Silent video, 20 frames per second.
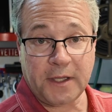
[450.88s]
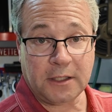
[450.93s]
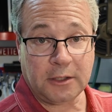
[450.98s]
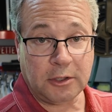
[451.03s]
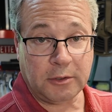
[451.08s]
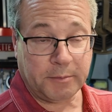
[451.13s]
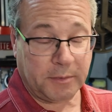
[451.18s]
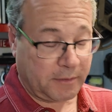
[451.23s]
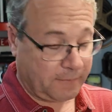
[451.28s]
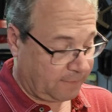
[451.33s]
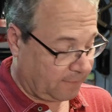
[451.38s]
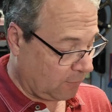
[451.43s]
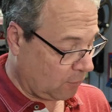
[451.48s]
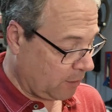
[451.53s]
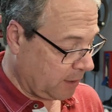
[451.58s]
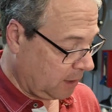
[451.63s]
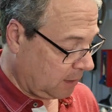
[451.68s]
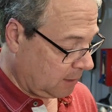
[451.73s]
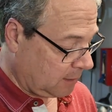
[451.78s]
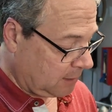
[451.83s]
the aluminum
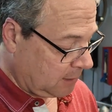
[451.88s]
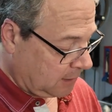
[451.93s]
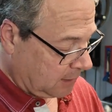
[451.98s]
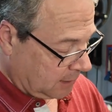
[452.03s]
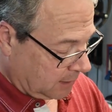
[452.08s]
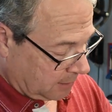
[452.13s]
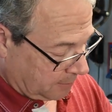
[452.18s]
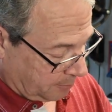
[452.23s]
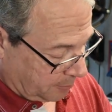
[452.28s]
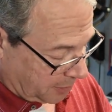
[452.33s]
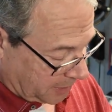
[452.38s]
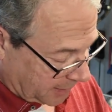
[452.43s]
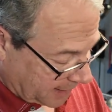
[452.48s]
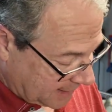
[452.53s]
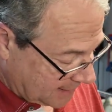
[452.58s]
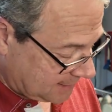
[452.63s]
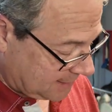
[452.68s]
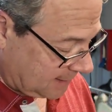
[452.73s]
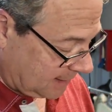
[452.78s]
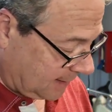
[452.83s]
foil,
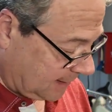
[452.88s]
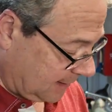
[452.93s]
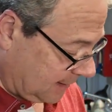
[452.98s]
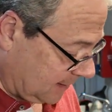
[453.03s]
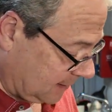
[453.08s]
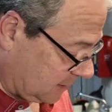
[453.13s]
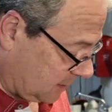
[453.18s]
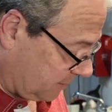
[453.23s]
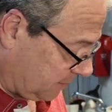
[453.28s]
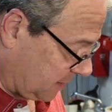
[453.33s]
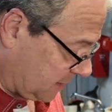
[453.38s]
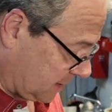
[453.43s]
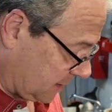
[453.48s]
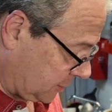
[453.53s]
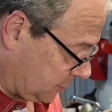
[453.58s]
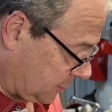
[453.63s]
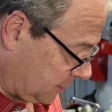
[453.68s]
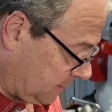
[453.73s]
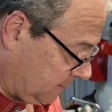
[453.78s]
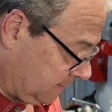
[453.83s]
place it into
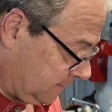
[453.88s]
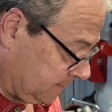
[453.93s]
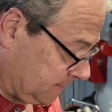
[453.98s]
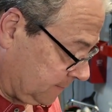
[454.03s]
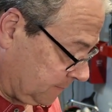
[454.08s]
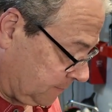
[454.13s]
position.